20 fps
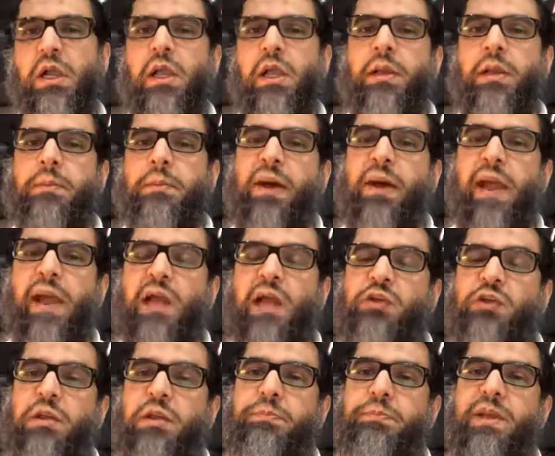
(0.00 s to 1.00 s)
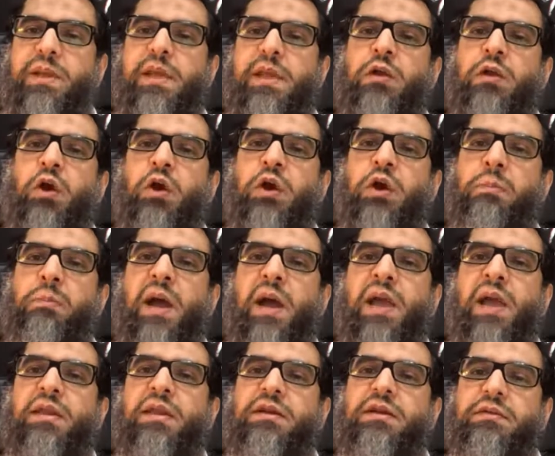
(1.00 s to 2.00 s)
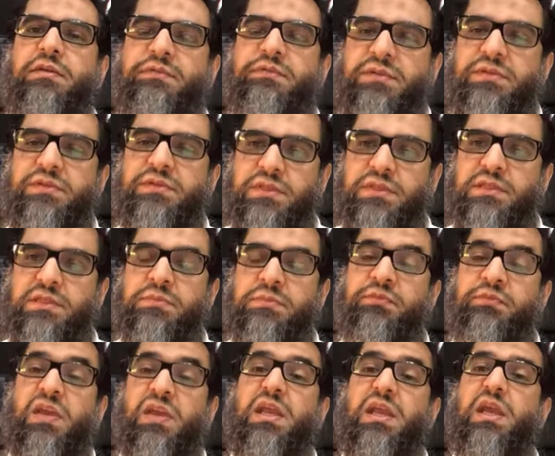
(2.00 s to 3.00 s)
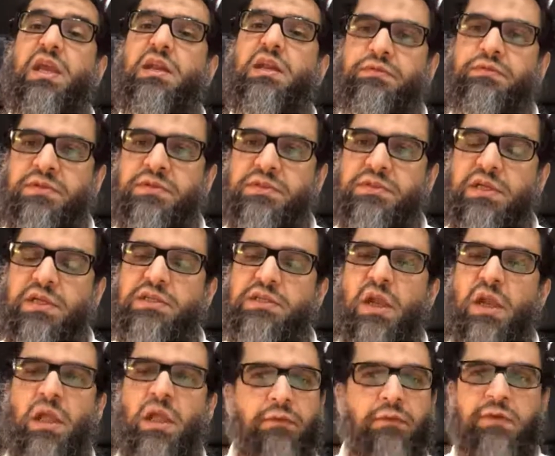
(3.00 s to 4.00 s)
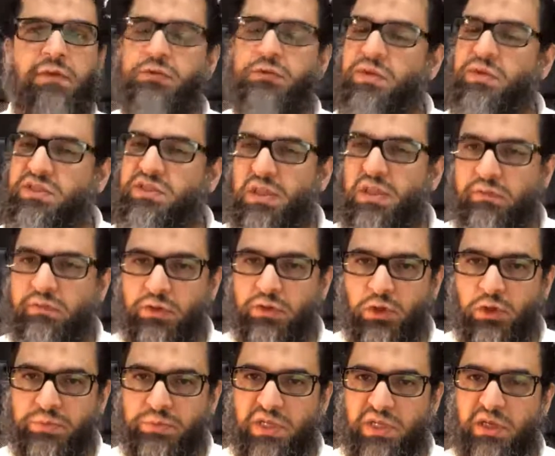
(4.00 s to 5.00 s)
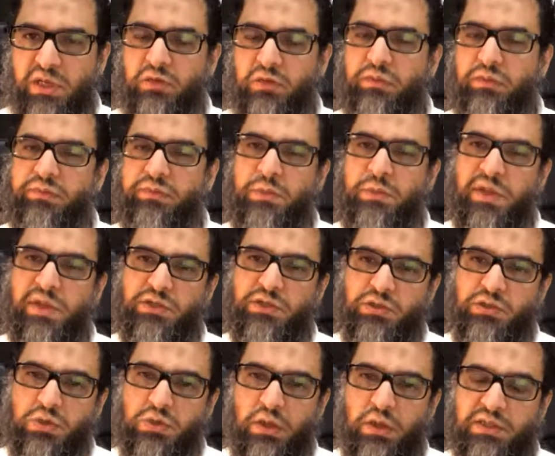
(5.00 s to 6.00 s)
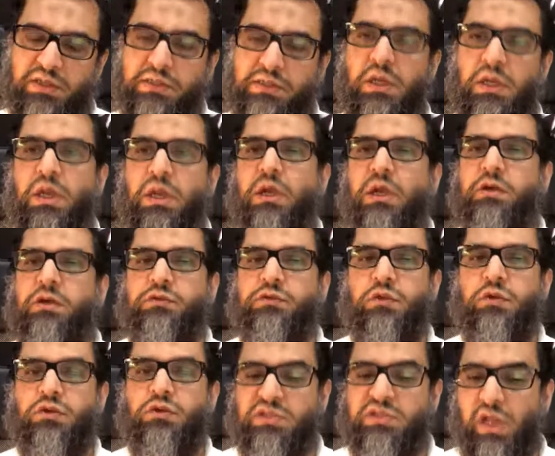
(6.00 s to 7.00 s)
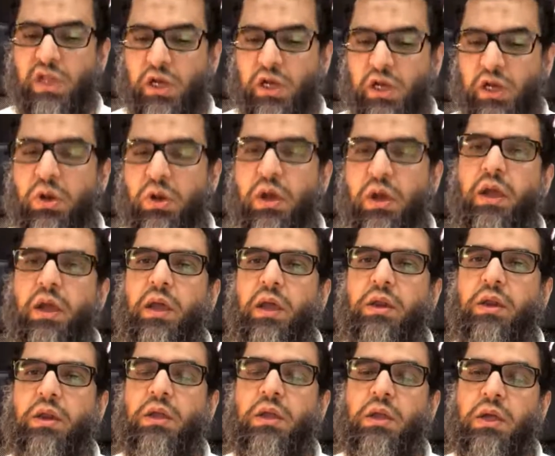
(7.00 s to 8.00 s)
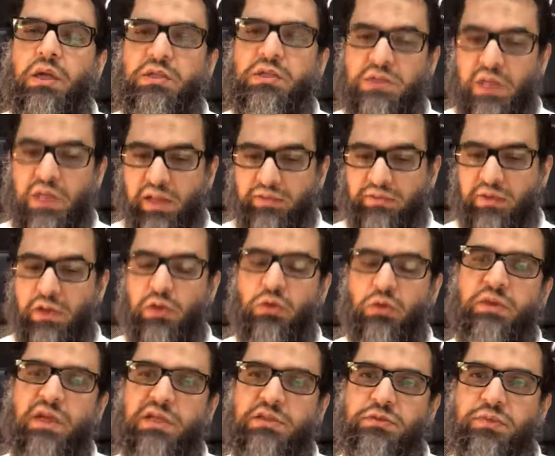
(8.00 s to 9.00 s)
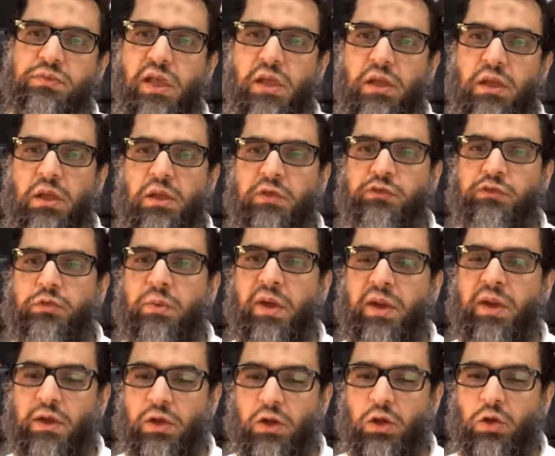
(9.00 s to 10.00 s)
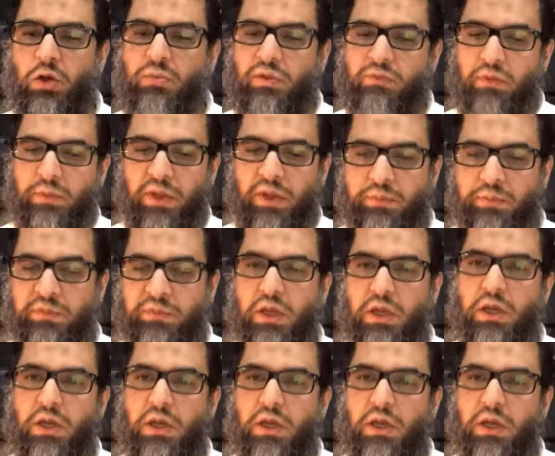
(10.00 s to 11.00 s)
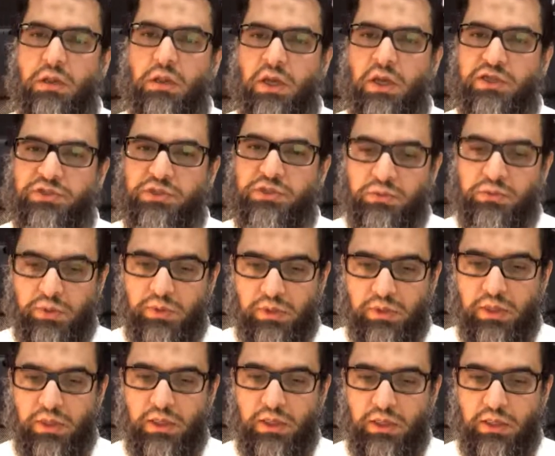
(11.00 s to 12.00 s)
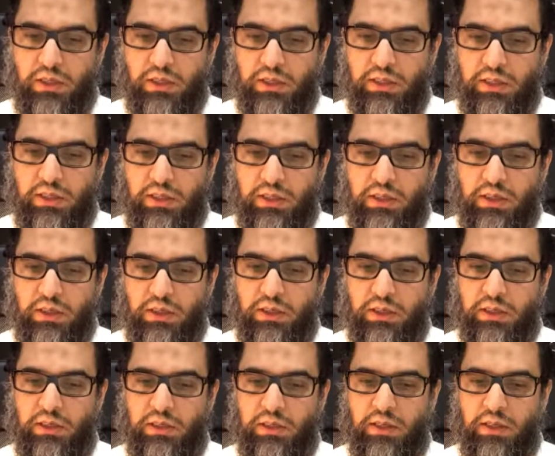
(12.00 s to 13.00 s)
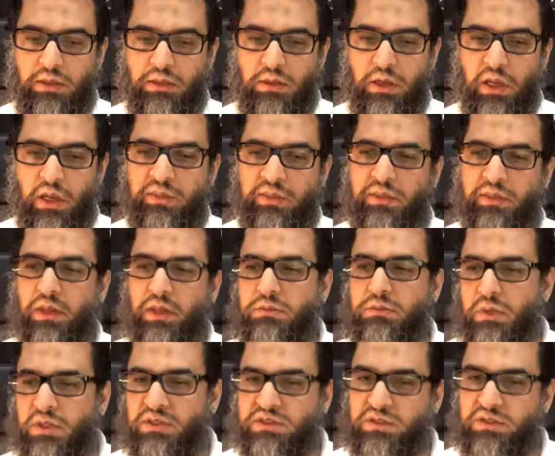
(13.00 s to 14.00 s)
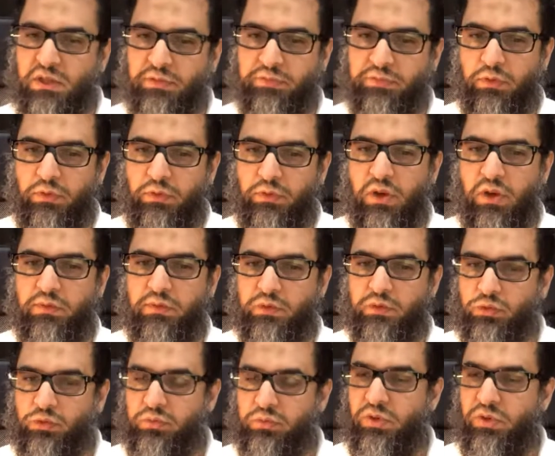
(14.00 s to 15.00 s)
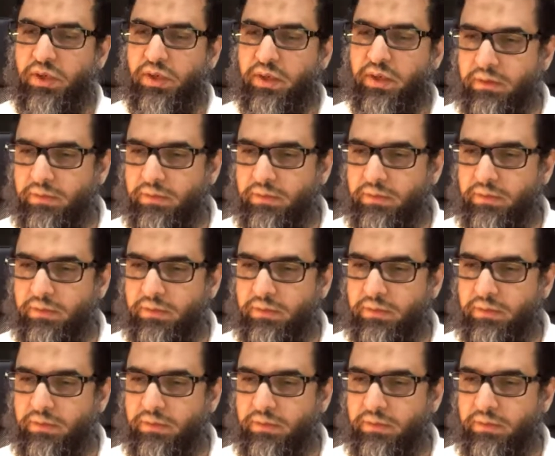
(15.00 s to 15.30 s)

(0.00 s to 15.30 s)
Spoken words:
by actually picking on minor differences, fiqhi differences, which was never the objective of the major scholars. So jazakumullah khair. Inshallah, see you next week. Subhanakallahumma wa bihamdika ashhadu an la ilaha illa anta astaghfiruka wa atubu ilaik.